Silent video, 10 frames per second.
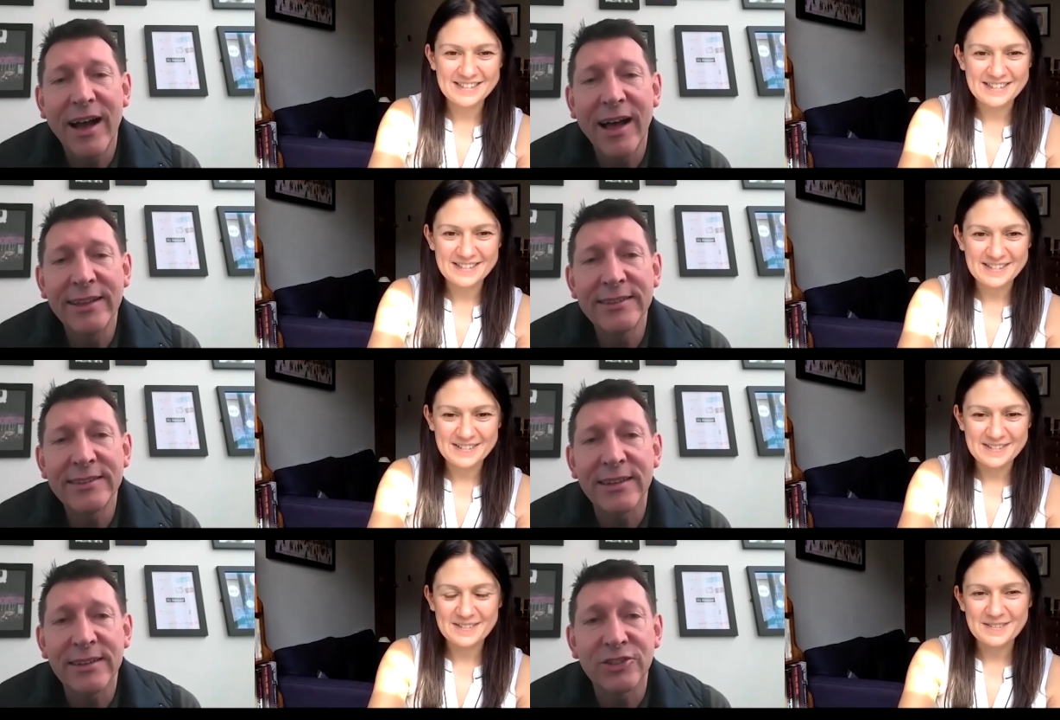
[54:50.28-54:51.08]
Speaker 1: and
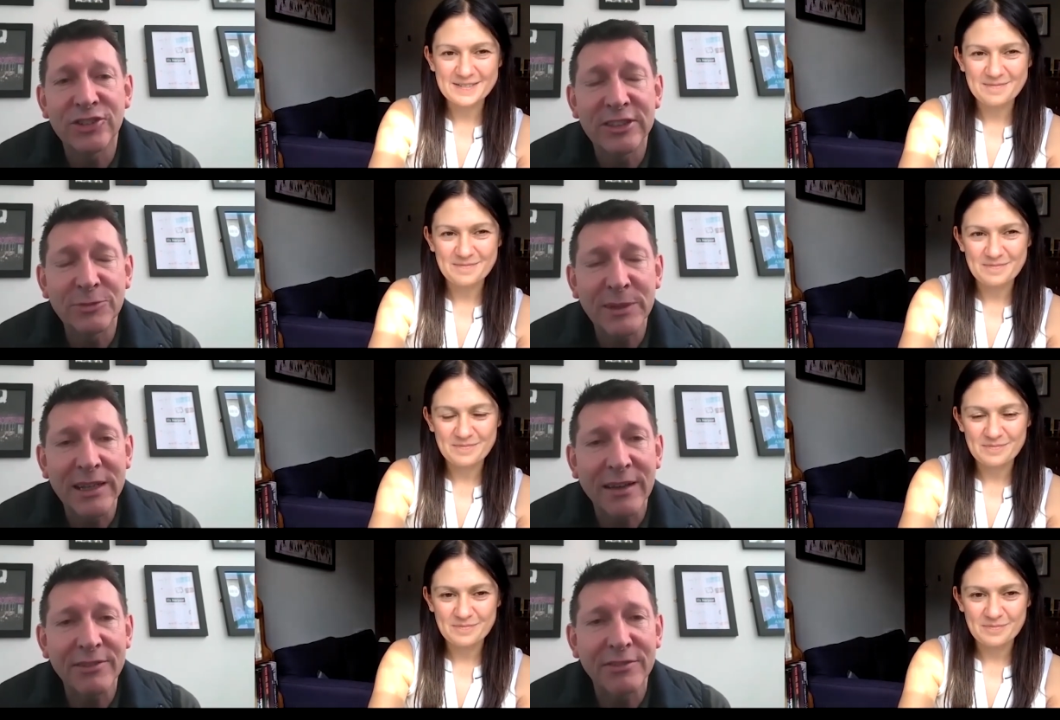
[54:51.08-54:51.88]
she's been
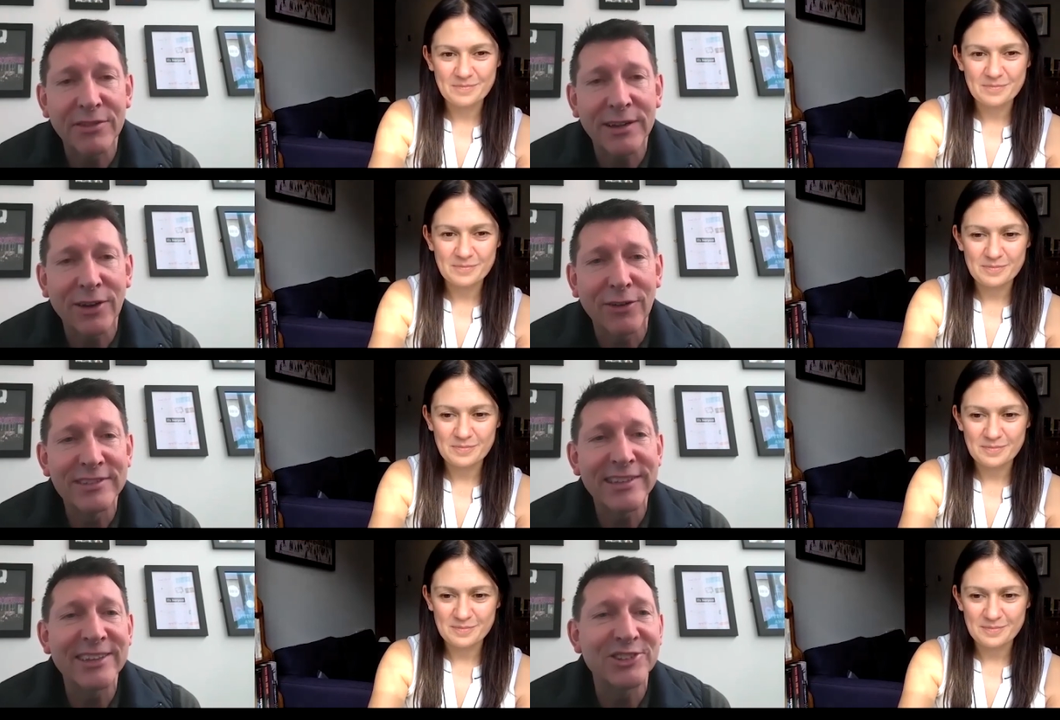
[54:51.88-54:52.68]
having a frank
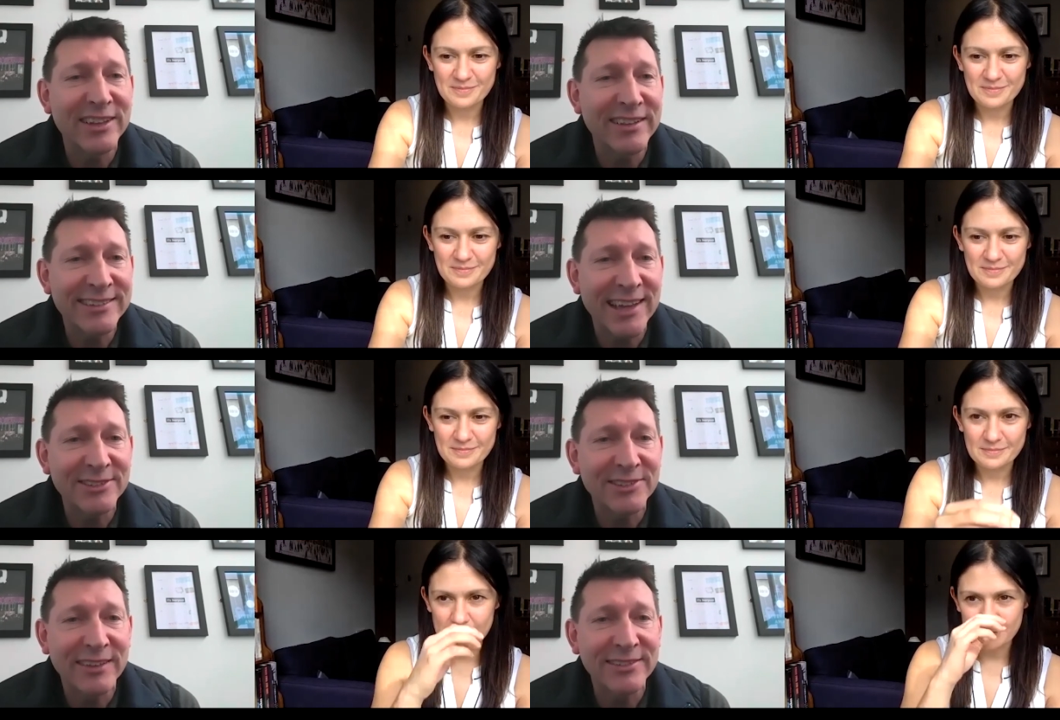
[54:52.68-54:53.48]
conversation in the
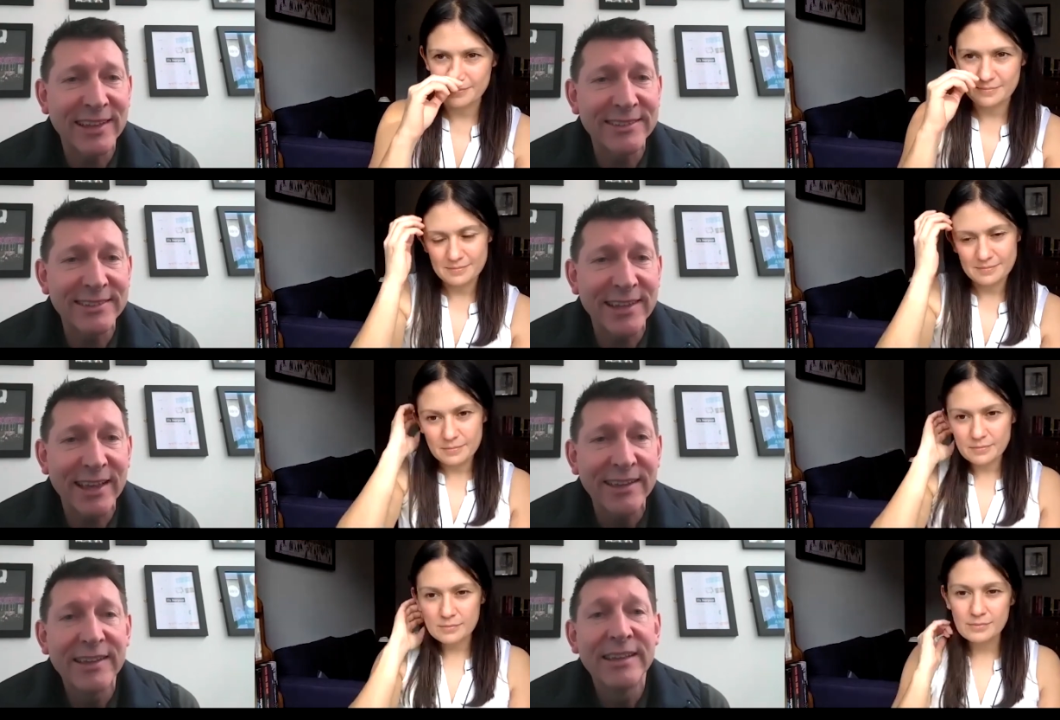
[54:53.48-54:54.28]
downtown Den
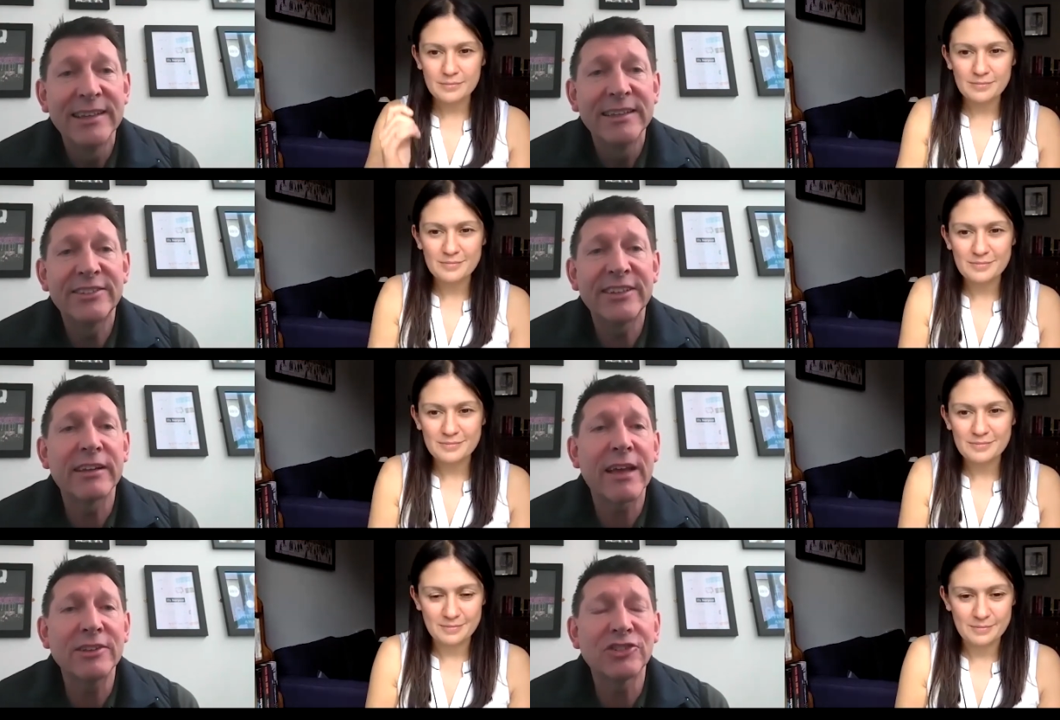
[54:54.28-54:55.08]
today. See
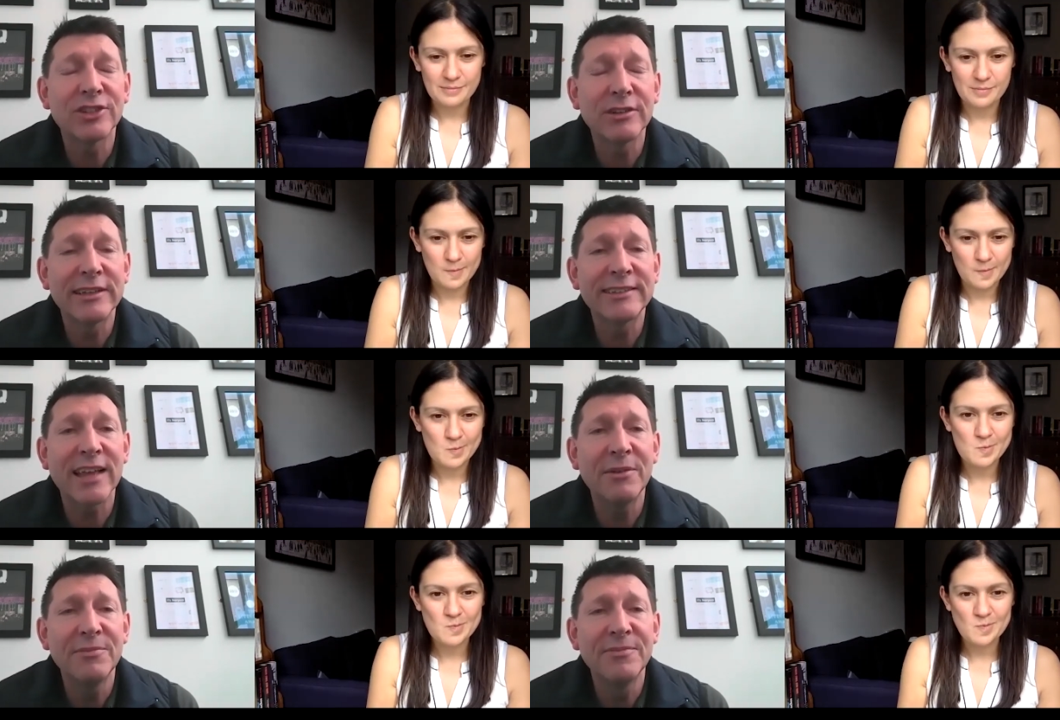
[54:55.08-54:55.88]
you again soon,
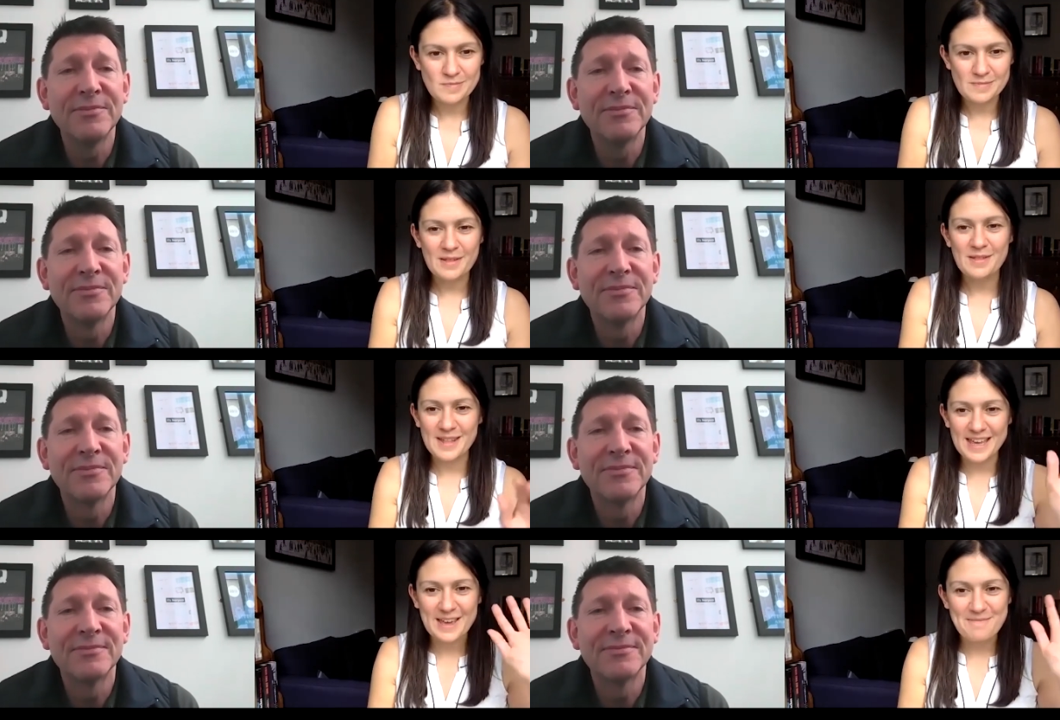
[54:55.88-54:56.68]
Lisa.
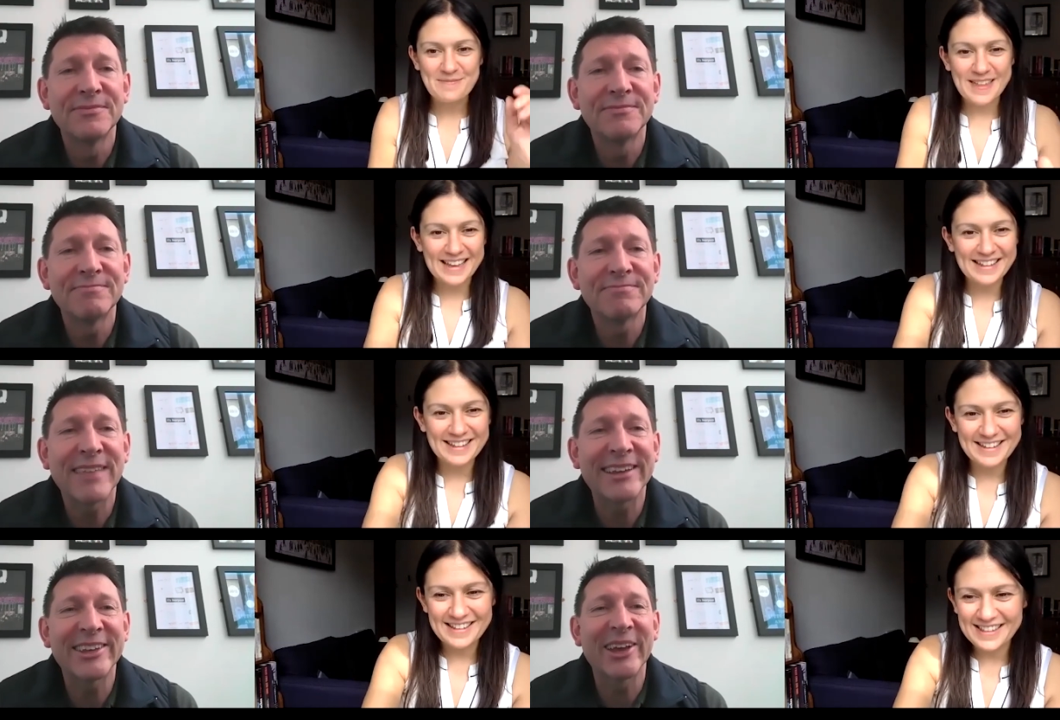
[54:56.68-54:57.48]
Speaker 2: See you.
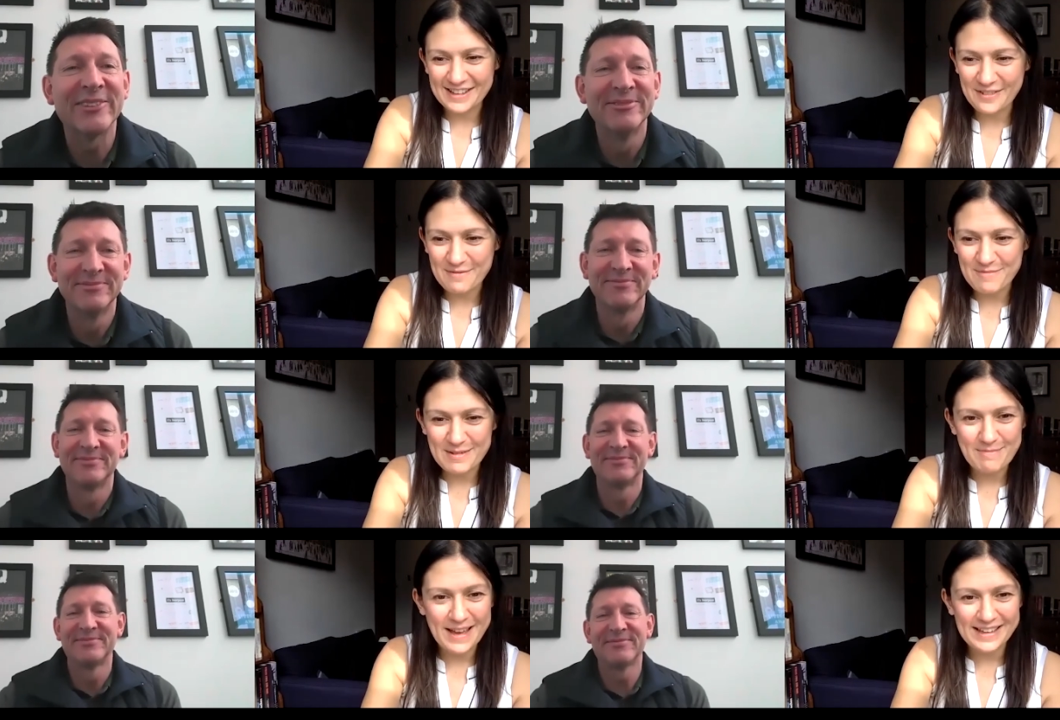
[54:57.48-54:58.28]
Thanks. Thanks for having
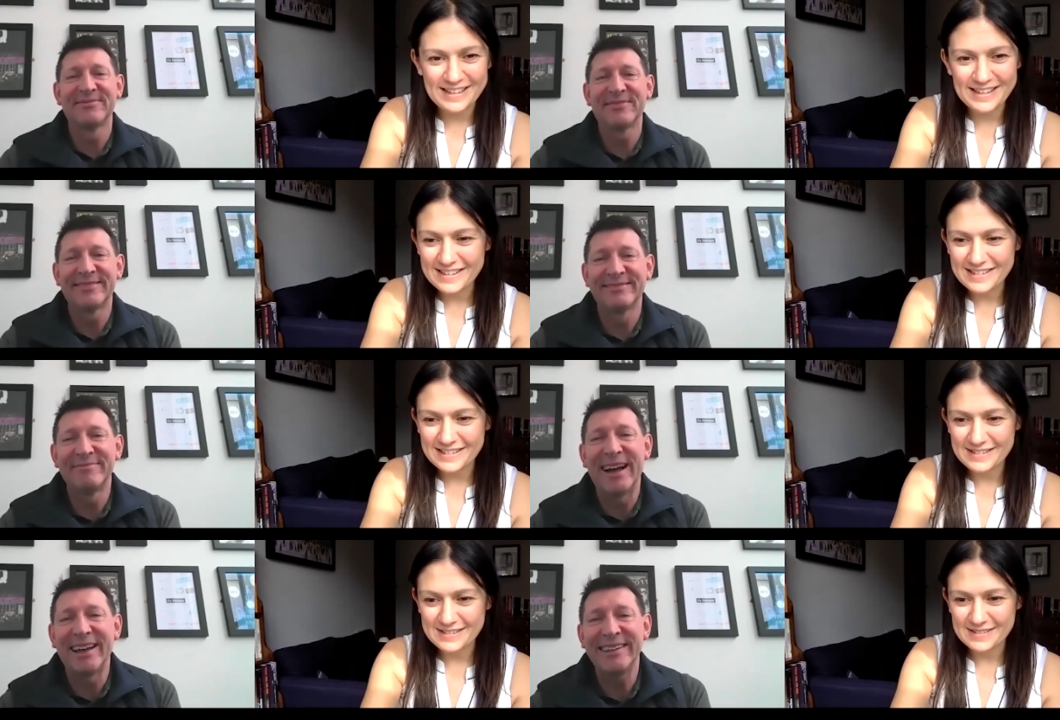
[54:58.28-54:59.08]
me. Bye.
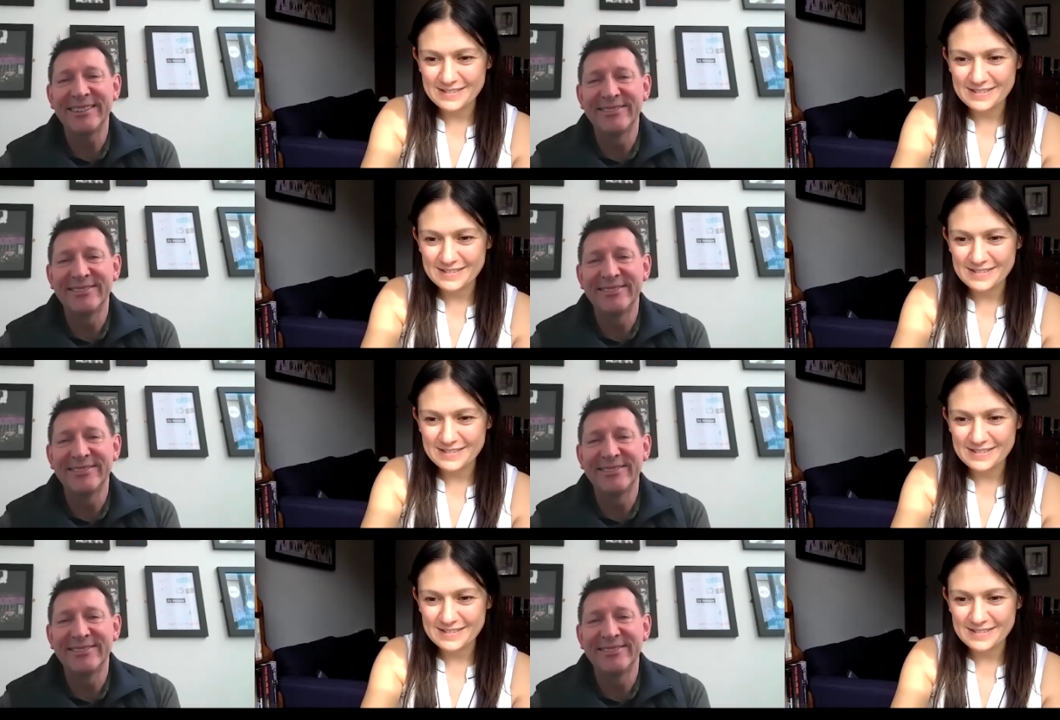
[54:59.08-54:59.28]
Speaker 1: Bye.